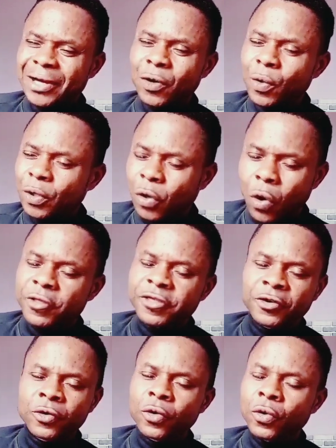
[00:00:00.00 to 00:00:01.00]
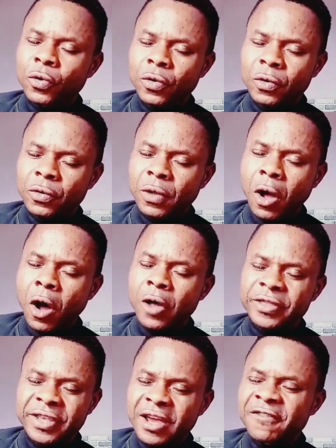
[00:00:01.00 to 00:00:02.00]
I don't want to go through
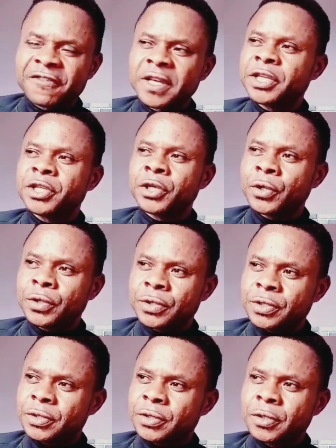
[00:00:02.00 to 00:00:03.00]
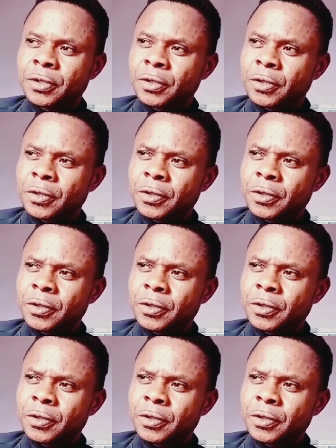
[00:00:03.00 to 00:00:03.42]
all their videos.